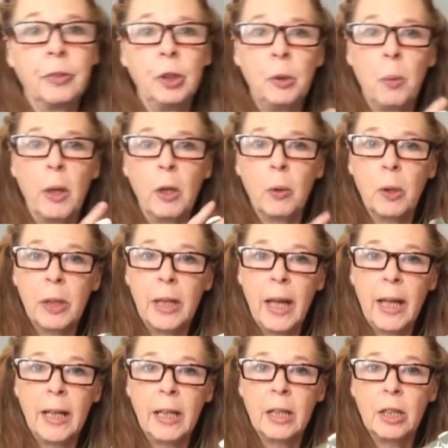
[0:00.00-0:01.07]
You want
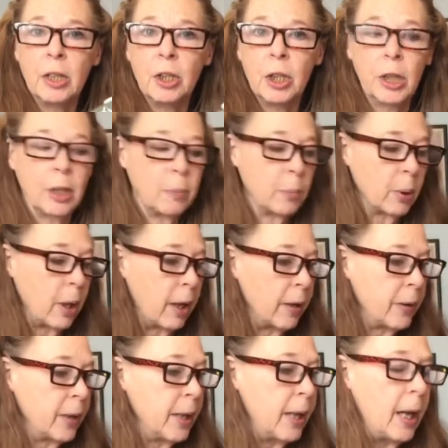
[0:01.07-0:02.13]
organic chicken
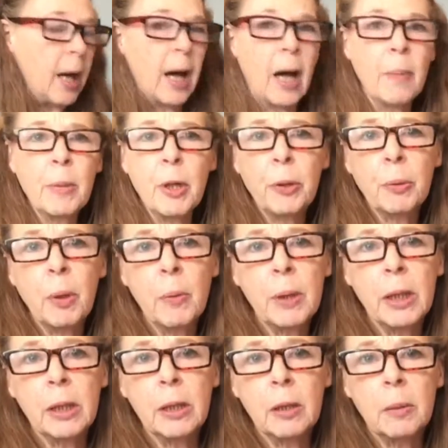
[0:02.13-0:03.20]
broth. I'm going to throw
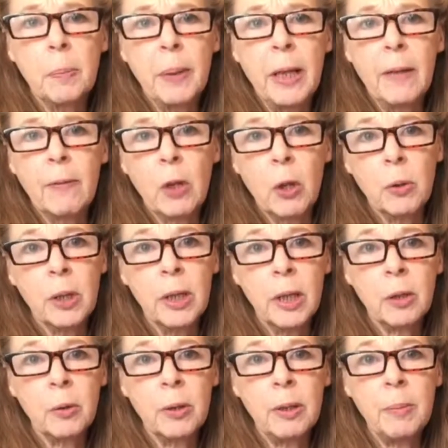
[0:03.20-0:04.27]
in a little bit of
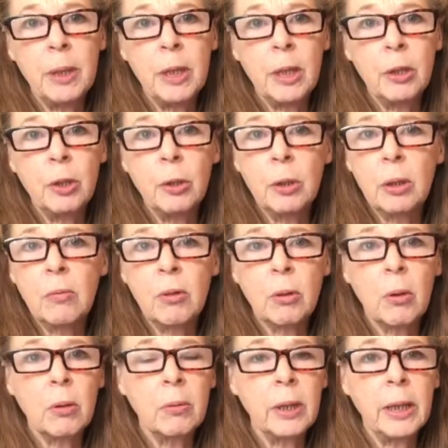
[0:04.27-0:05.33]
coconut cream in there. You could
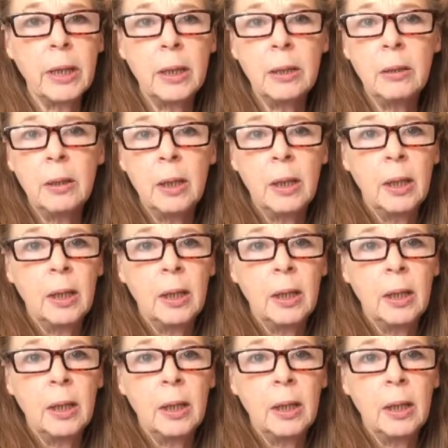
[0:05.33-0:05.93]
throw in